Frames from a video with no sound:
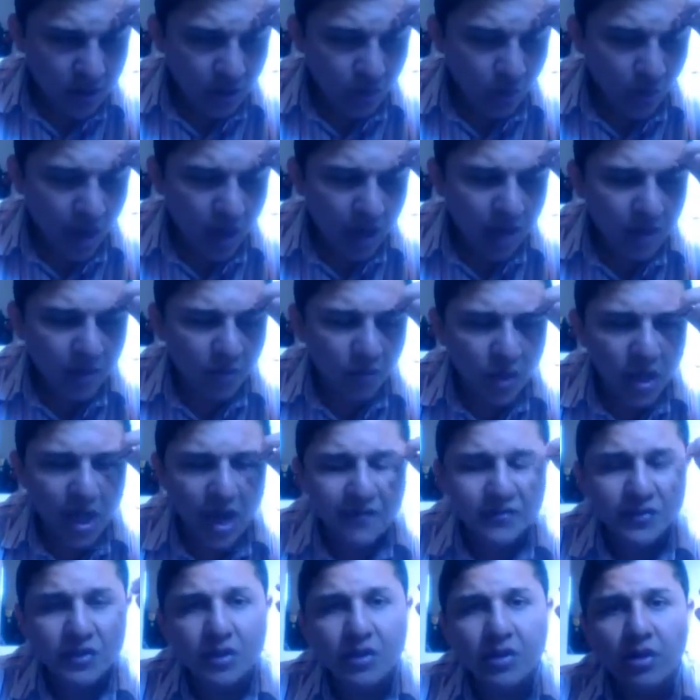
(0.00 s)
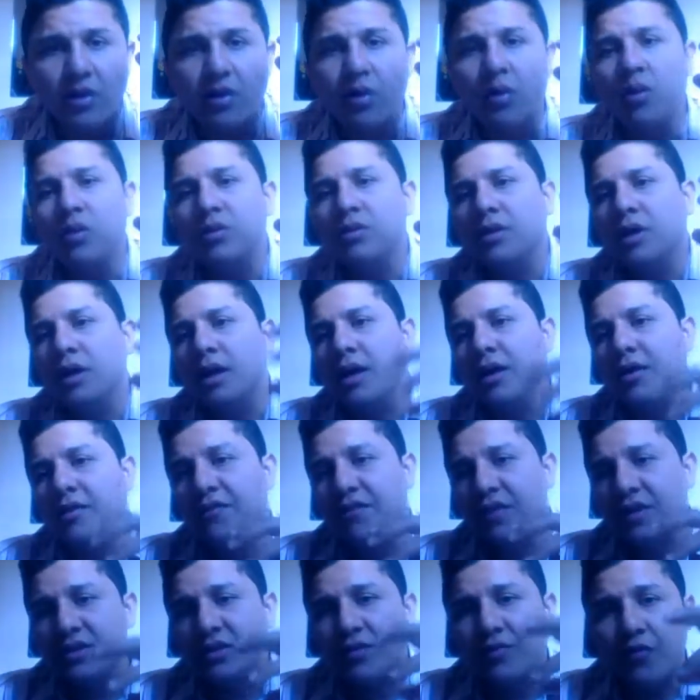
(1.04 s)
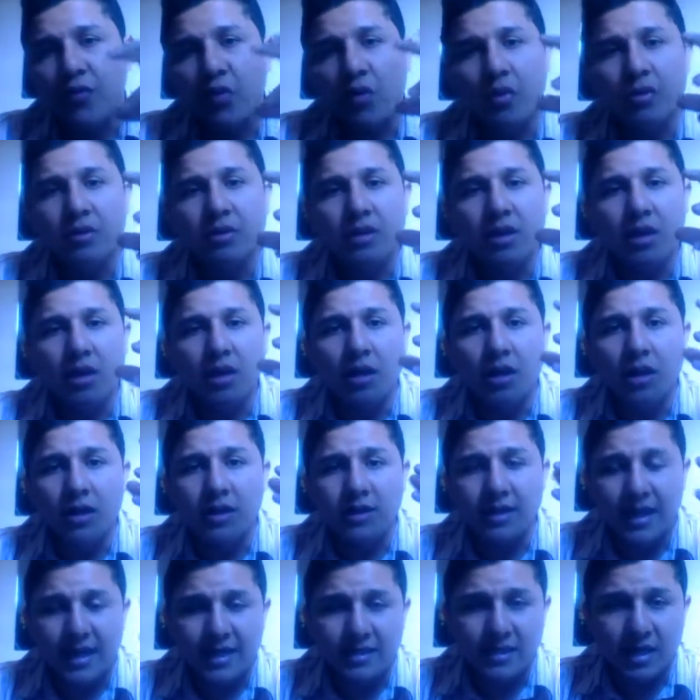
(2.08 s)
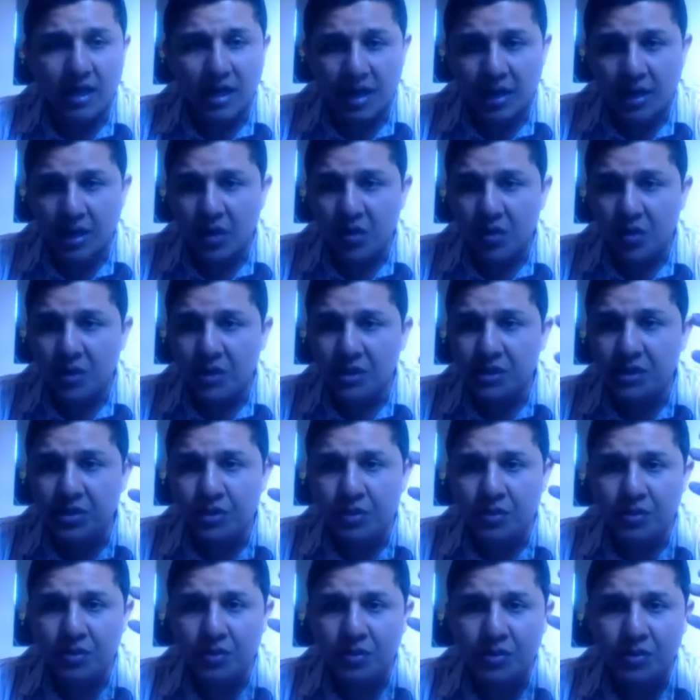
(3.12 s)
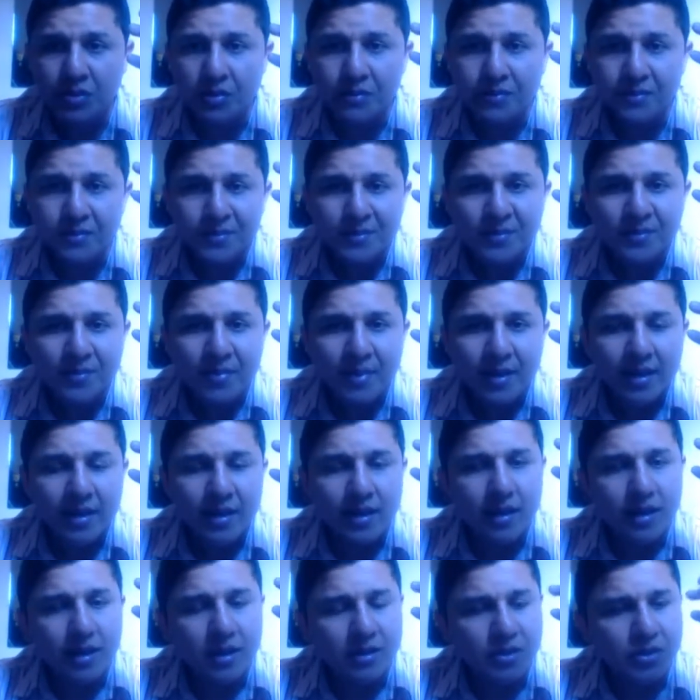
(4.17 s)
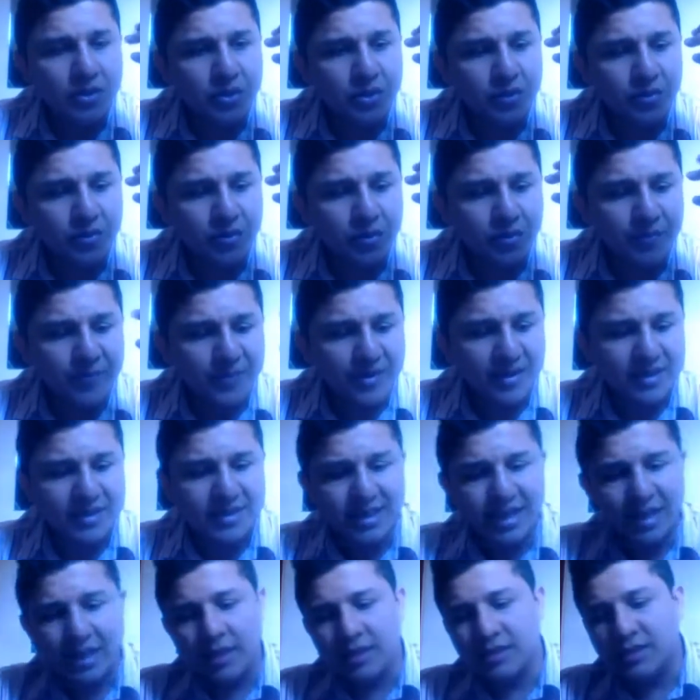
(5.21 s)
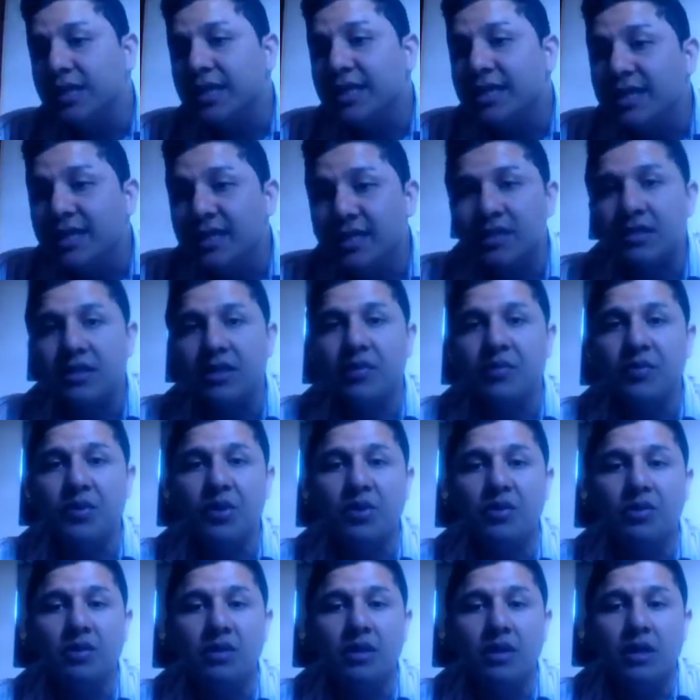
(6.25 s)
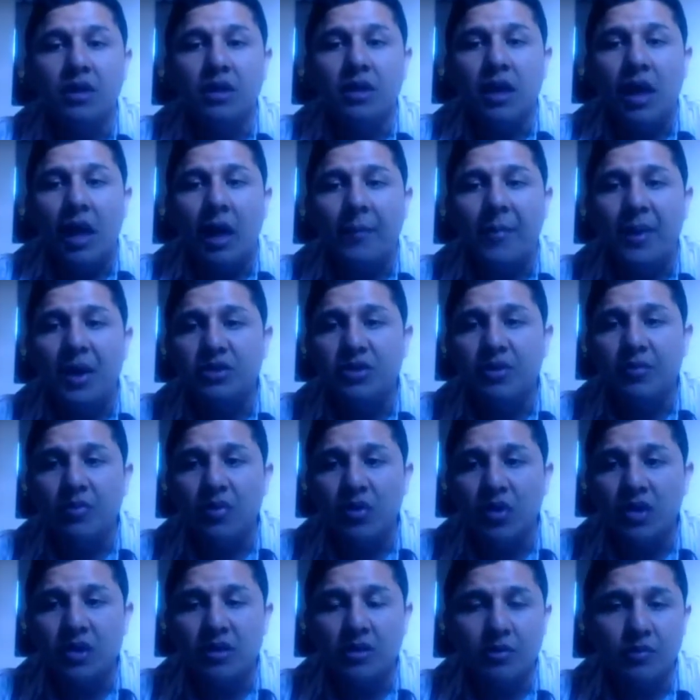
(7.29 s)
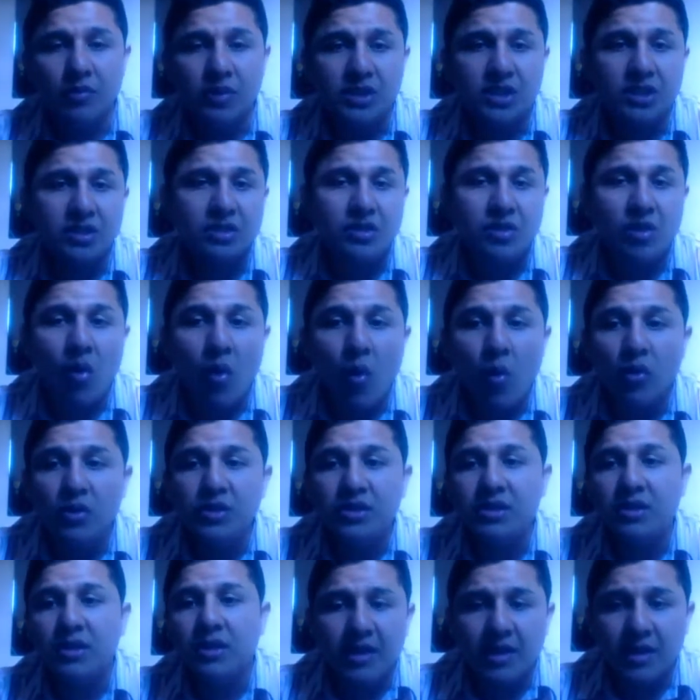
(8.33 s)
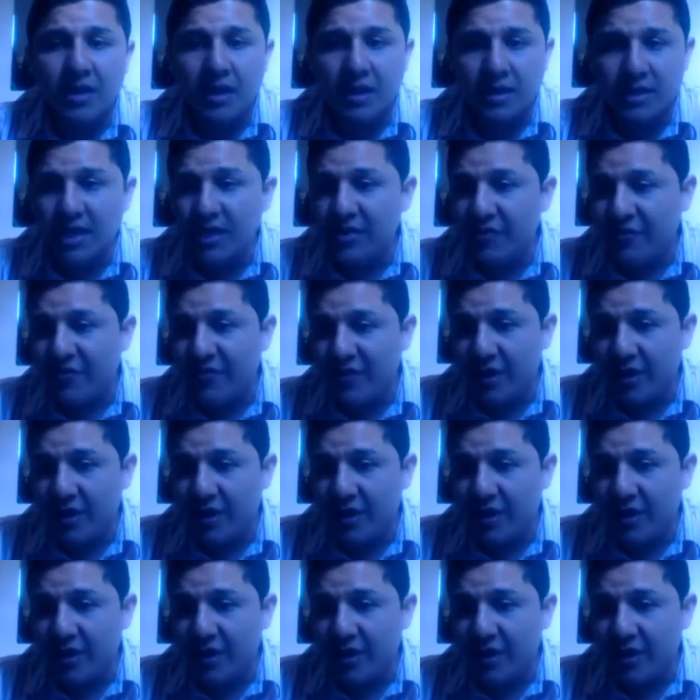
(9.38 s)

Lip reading: Well, we have to know first of all that I am going to present this review about the book which is called The